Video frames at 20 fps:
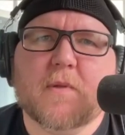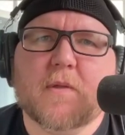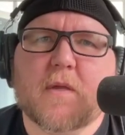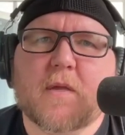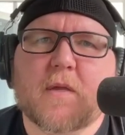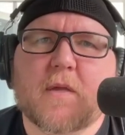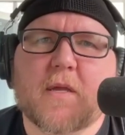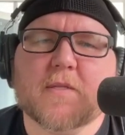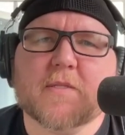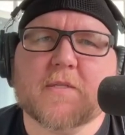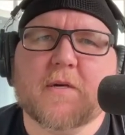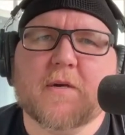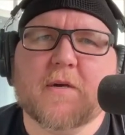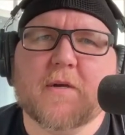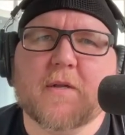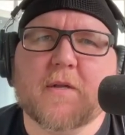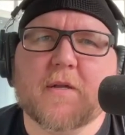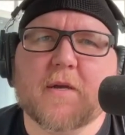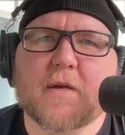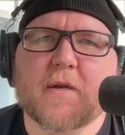It's
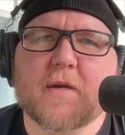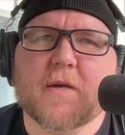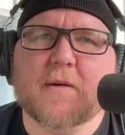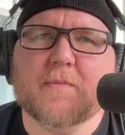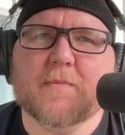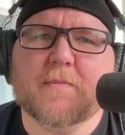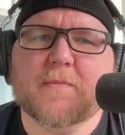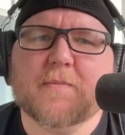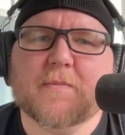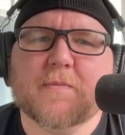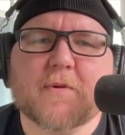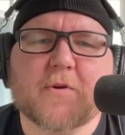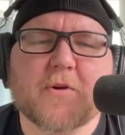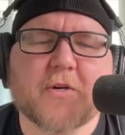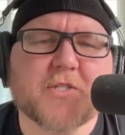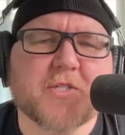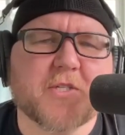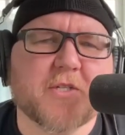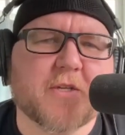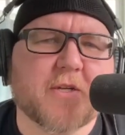on
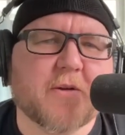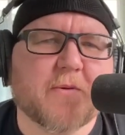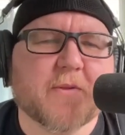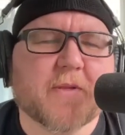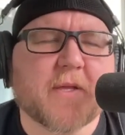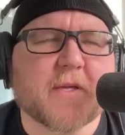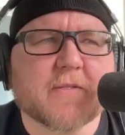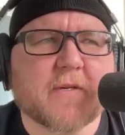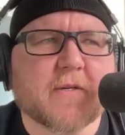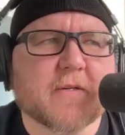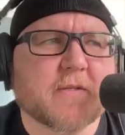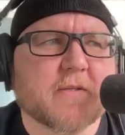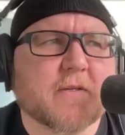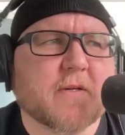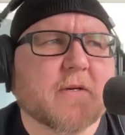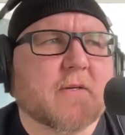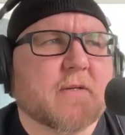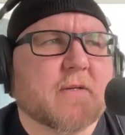Christian. Do you know what that song is on?